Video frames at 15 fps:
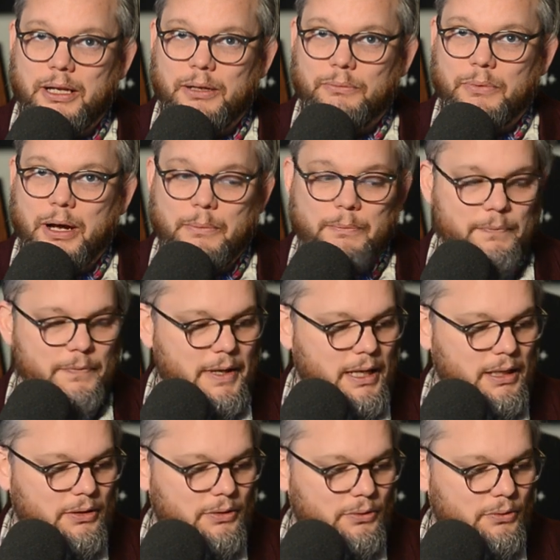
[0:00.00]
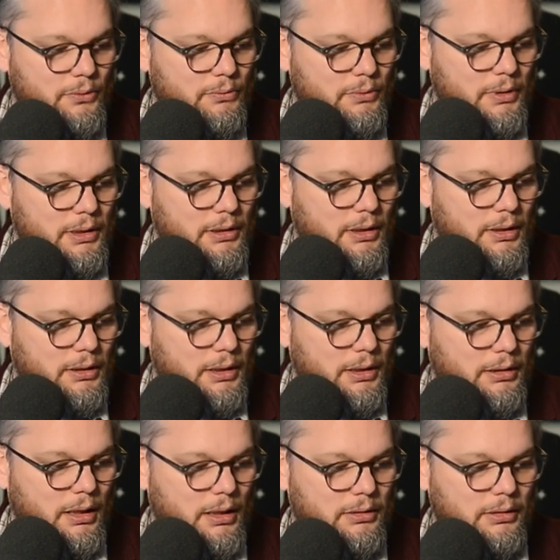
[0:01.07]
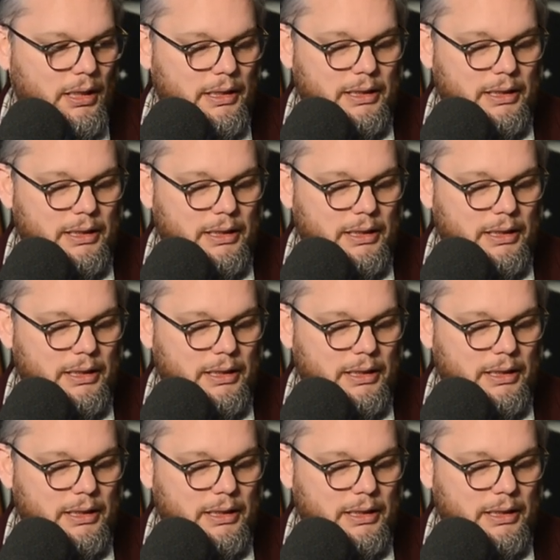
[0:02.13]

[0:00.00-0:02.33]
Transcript: rum. They do uh, a,